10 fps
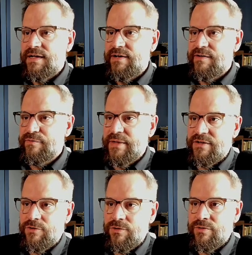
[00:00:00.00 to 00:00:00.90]
have my
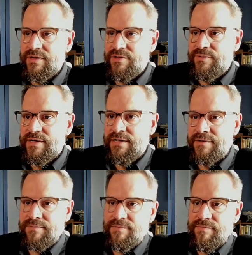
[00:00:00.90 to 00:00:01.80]
total kilowatt
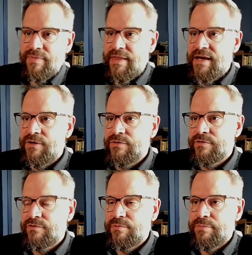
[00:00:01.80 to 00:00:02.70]

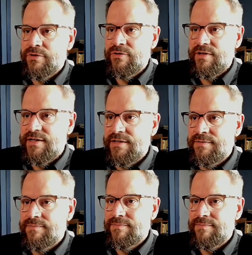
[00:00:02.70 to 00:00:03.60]
hours per day
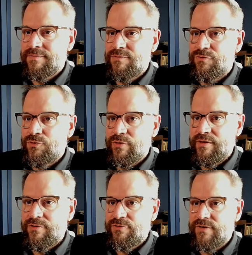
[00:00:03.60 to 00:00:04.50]
for
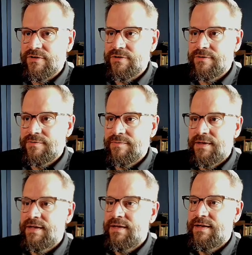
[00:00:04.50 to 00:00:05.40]
this filler,
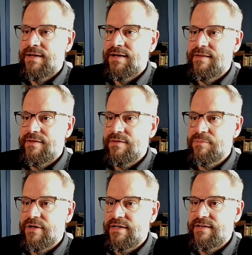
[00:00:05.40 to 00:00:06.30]
and then the
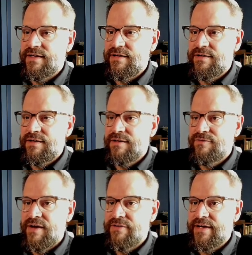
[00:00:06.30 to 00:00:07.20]
breakdown of
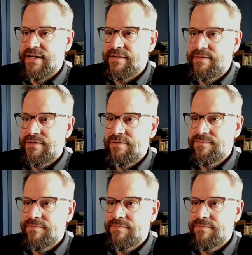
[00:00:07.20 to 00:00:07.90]
how I got there